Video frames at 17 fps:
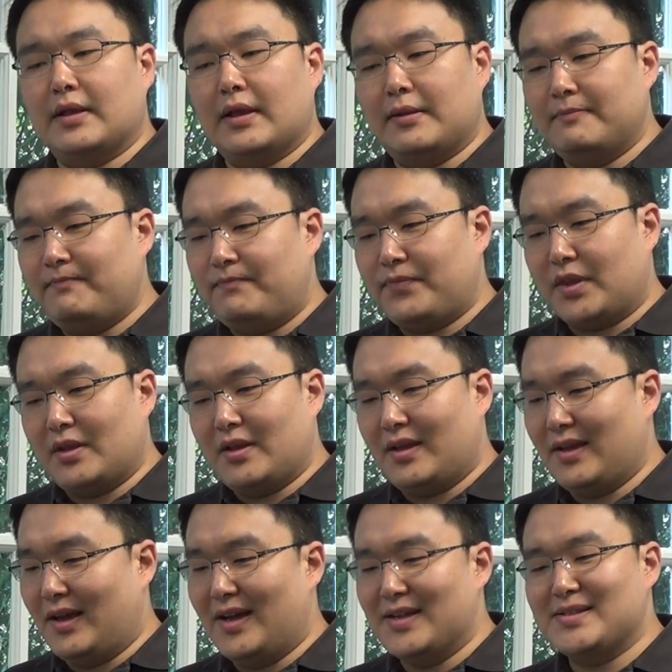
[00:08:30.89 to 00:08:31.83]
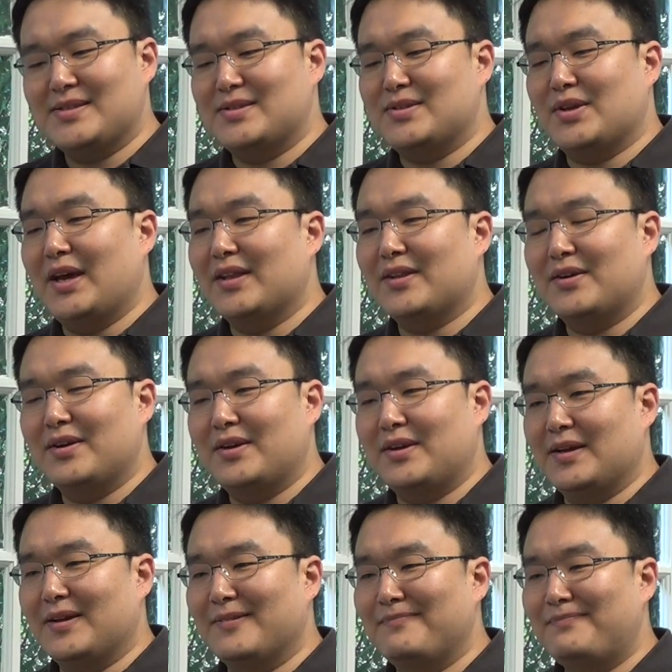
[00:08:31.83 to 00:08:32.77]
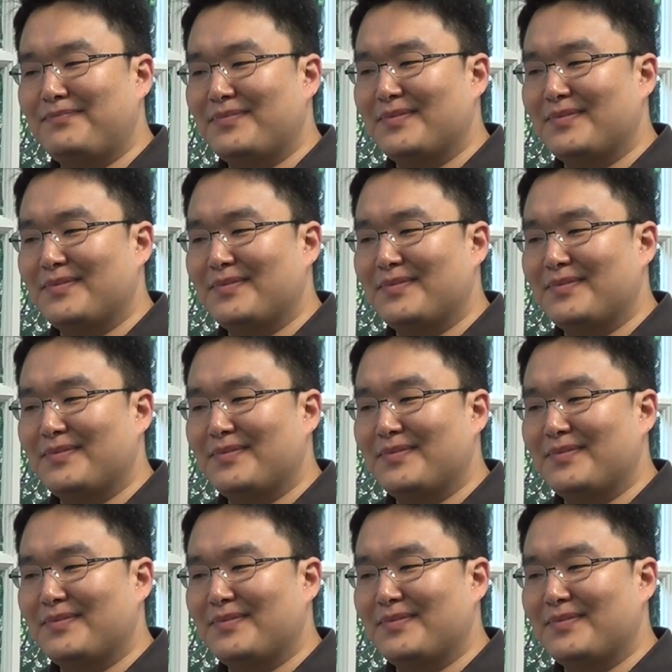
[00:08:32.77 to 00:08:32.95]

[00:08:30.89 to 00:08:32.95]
That us together in a,